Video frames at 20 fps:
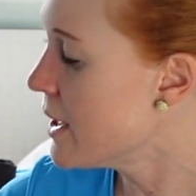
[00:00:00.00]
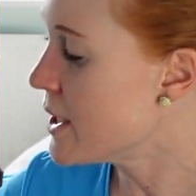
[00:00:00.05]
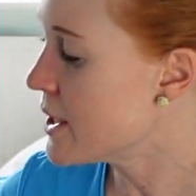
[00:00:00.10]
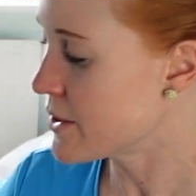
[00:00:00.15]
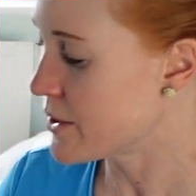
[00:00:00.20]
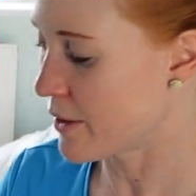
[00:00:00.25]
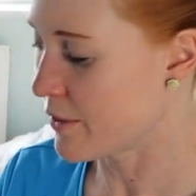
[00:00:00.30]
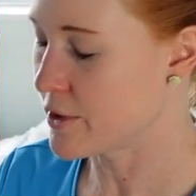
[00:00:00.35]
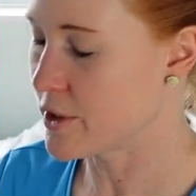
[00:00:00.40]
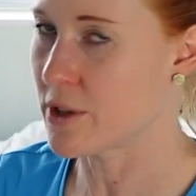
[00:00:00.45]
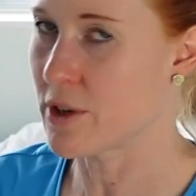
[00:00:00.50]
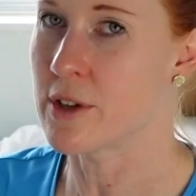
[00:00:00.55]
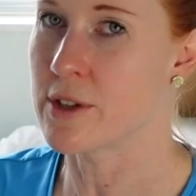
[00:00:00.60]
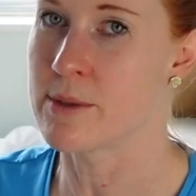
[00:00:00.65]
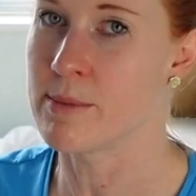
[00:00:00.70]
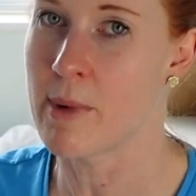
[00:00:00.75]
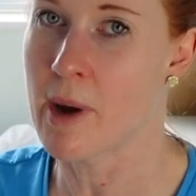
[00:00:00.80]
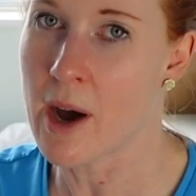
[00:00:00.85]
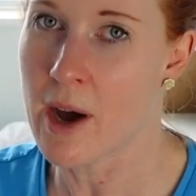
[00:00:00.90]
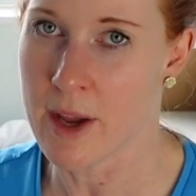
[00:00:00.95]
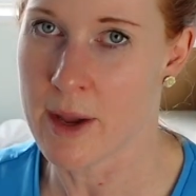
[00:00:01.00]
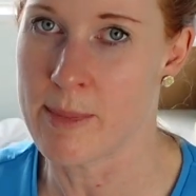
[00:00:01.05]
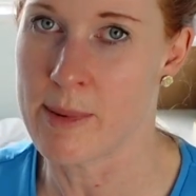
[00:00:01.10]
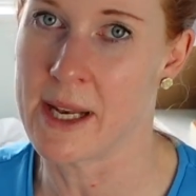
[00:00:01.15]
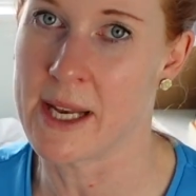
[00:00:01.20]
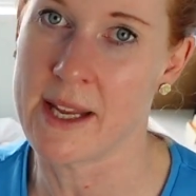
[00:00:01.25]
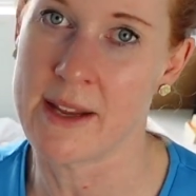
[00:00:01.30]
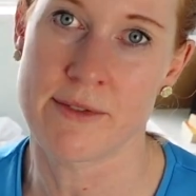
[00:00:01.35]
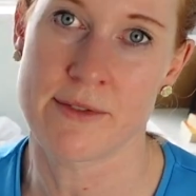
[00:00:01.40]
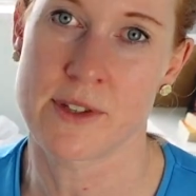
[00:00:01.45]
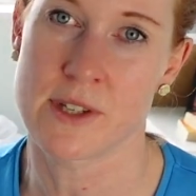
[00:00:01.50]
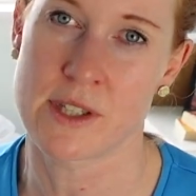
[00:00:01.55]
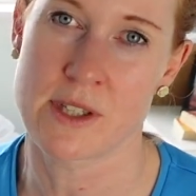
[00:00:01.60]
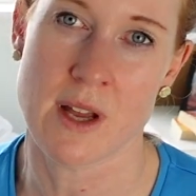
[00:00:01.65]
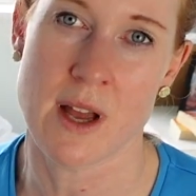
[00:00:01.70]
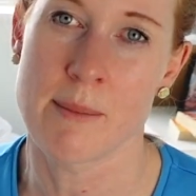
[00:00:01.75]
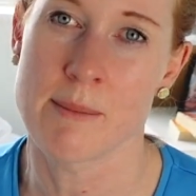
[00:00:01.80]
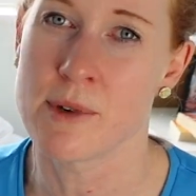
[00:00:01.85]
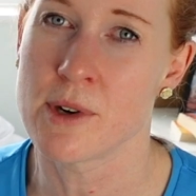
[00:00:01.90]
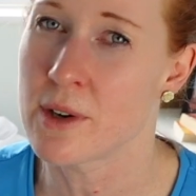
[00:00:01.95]
So I've just got some eye believe.
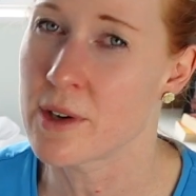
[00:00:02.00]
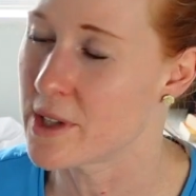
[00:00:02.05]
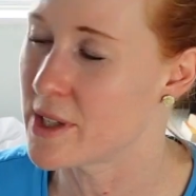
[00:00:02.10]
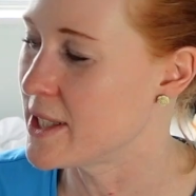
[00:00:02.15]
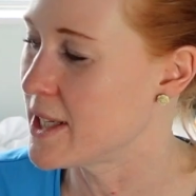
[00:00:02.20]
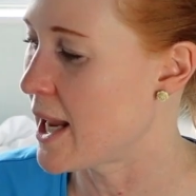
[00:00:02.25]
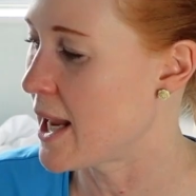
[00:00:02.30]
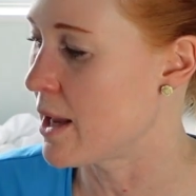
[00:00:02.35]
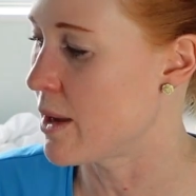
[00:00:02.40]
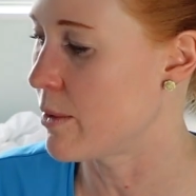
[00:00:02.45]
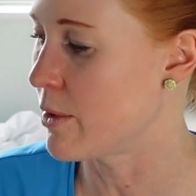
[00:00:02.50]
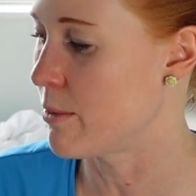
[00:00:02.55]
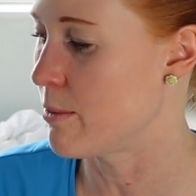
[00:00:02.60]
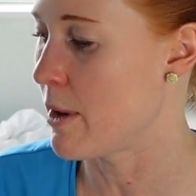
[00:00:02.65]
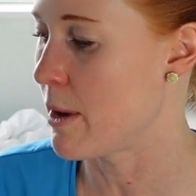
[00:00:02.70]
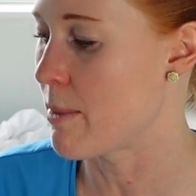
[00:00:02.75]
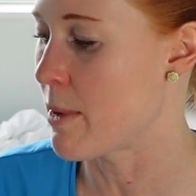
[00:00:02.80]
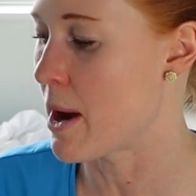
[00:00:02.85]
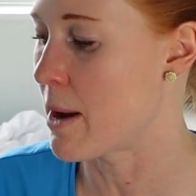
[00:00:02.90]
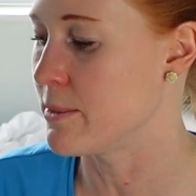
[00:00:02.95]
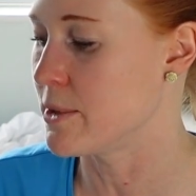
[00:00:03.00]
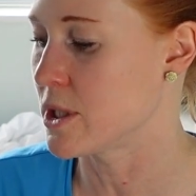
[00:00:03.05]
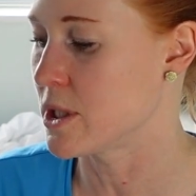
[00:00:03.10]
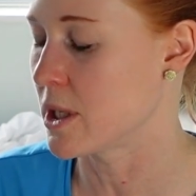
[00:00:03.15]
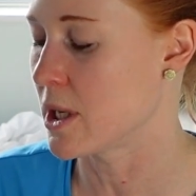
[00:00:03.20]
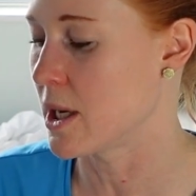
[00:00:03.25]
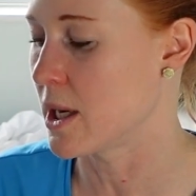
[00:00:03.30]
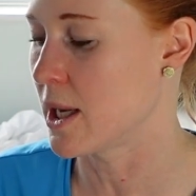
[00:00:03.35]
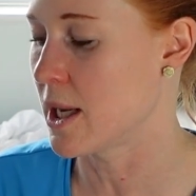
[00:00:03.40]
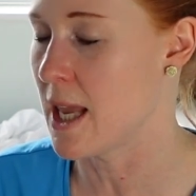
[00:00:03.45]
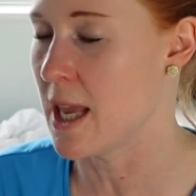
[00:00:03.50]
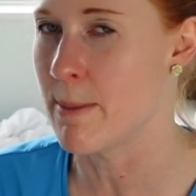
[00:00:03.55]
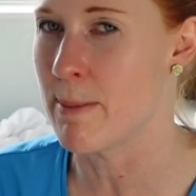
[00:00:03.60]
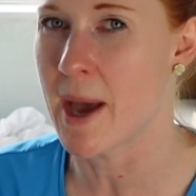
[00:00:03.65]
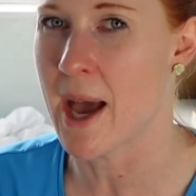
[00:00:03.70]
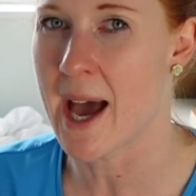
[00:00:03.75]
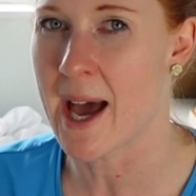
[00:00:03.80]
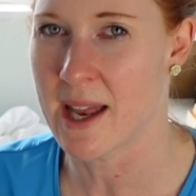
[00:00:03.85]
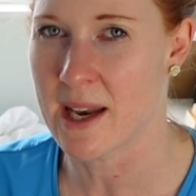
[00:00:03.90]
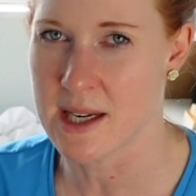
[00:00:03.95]
I'm not going to take it with me, but I'm just going to keep
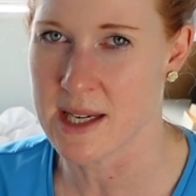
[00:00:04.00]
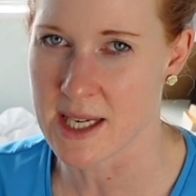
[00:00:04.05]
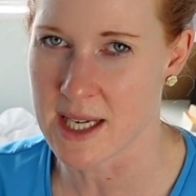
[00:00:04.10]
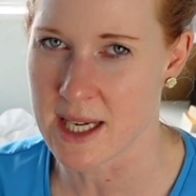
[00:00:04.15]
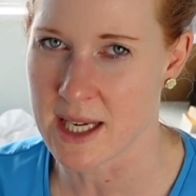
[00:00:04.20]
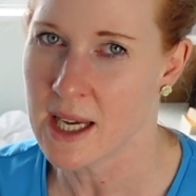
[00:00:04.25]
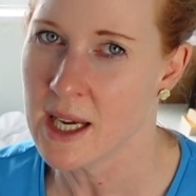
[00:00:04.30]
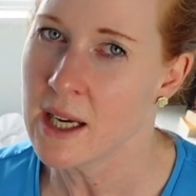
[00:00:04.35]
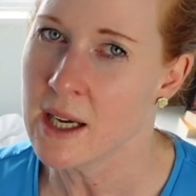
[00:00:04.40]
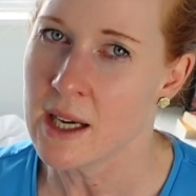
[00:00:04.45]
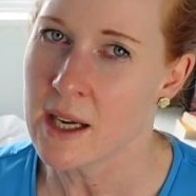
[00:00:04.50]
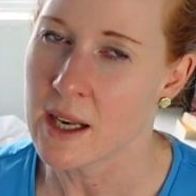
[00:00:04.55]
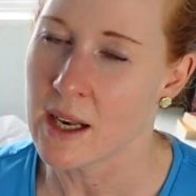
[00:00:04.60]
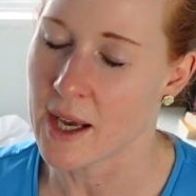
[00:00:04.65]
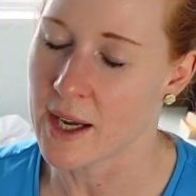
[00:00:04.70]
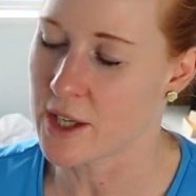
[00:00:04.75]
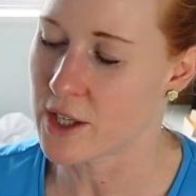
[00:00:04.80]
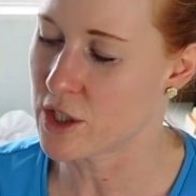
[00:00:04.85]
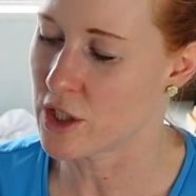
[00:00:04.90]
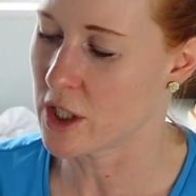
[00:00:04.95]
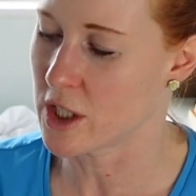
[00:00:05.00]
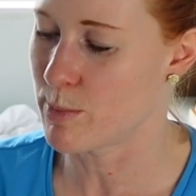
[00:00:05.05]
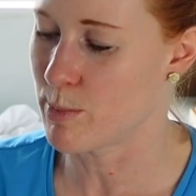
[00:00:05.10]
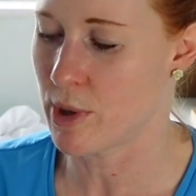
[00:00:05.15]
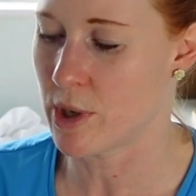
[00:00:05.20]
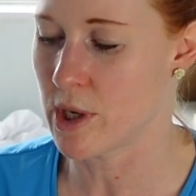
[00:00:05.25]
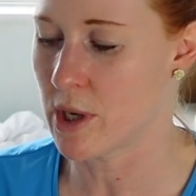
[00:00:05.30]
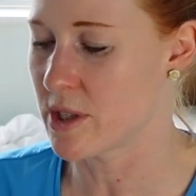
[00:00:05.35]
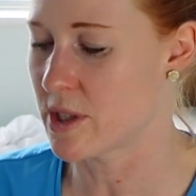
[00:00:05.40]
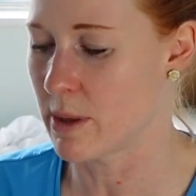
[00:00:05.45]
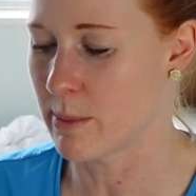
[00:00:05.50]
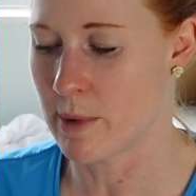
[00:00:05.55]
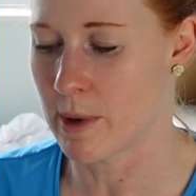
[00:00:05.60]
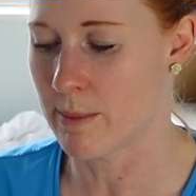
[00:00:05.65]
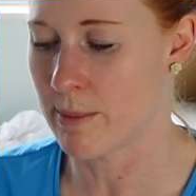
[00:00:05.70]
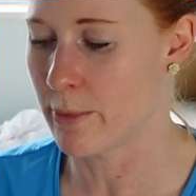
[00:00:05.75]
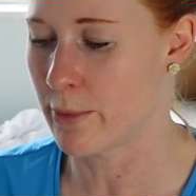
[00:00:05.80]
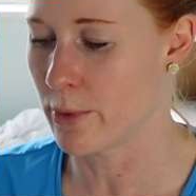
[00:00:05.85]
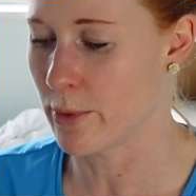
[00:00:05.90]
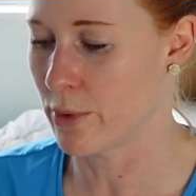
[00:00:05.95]
it handy. Like just put some on
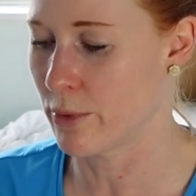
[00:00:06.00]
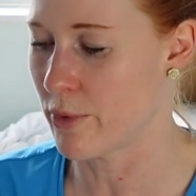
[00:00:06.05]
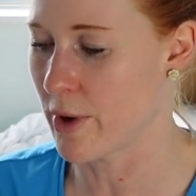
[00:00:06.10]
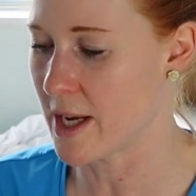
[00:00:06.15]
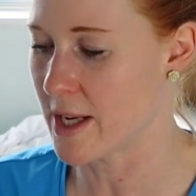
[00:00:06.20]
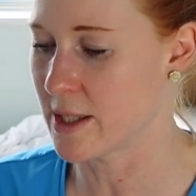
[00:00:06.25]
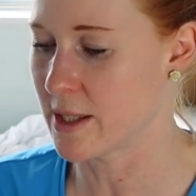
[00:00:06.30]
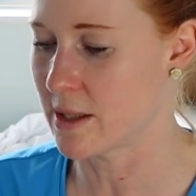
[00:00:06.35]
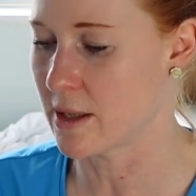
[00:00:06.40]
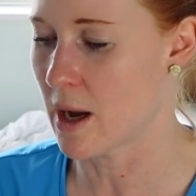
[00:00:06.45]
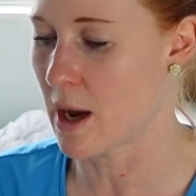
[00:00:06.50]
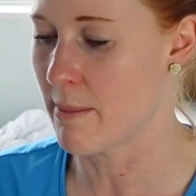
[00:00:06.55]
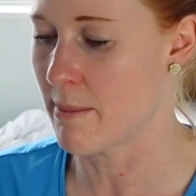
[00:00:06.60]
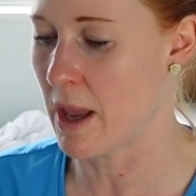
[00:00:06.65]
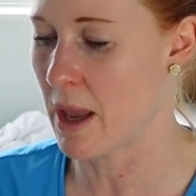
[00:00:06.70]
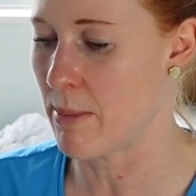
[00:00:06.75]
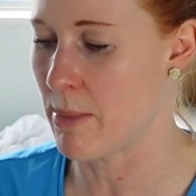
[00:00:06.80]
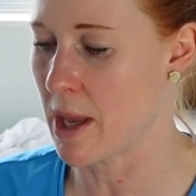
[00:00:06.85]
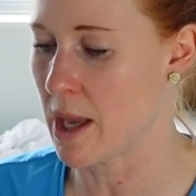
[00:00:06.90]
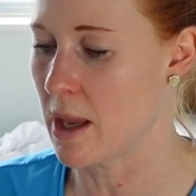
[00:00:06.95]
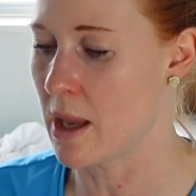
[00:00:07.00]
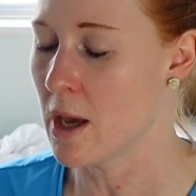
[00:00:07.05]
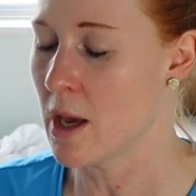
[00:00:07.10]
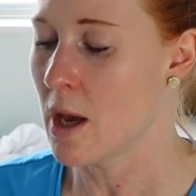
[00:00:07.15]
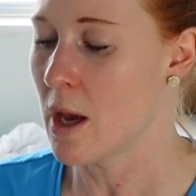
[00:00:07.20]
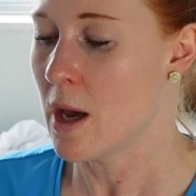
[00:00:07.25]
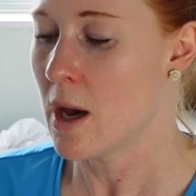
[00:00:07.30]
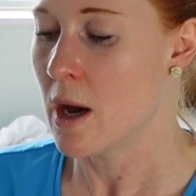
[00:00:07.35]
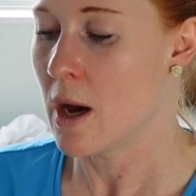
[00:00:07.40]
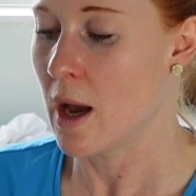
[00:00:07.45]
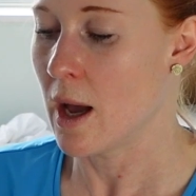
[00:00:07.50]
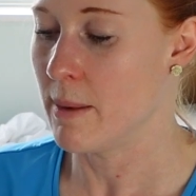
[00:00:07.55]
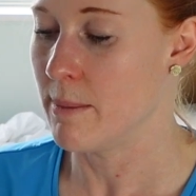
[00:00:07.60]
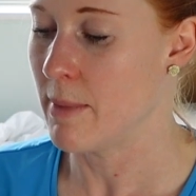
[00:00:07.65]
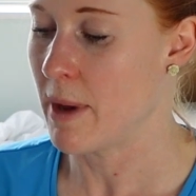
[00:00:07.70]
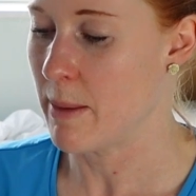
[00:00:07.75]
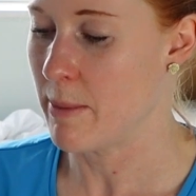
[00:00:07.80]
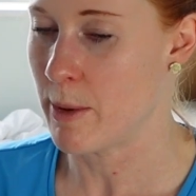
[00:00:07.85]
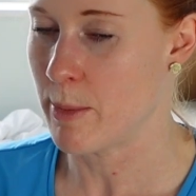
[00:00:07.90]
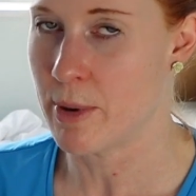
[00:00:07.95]
before the race start maybe, and
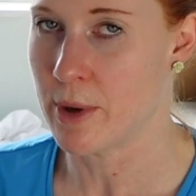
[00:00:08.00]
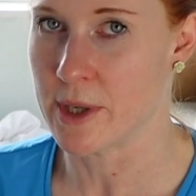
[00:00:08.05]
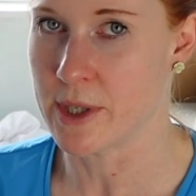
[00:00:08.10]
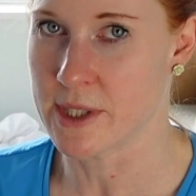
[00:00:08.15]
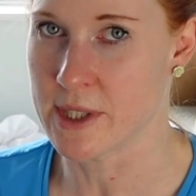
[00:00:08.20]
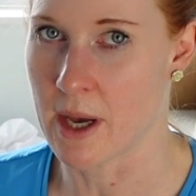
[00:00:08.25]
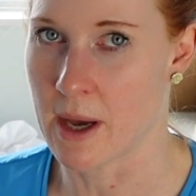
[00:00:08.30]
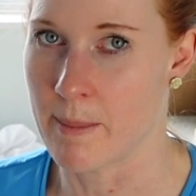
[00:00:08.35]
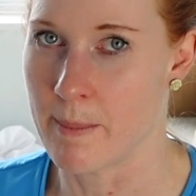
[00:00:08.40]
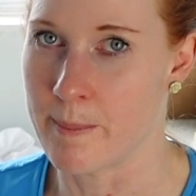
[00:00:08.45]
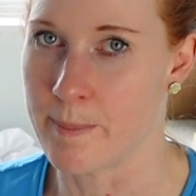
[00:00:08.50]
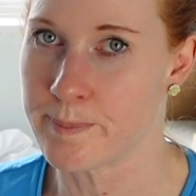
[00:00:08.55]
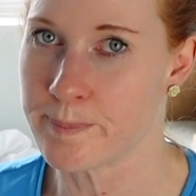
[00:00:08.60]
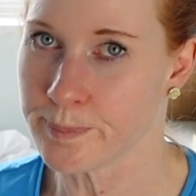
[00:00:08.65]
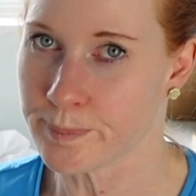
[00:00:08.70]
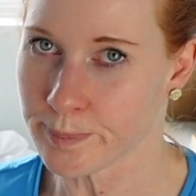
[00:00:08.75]
maybe put some,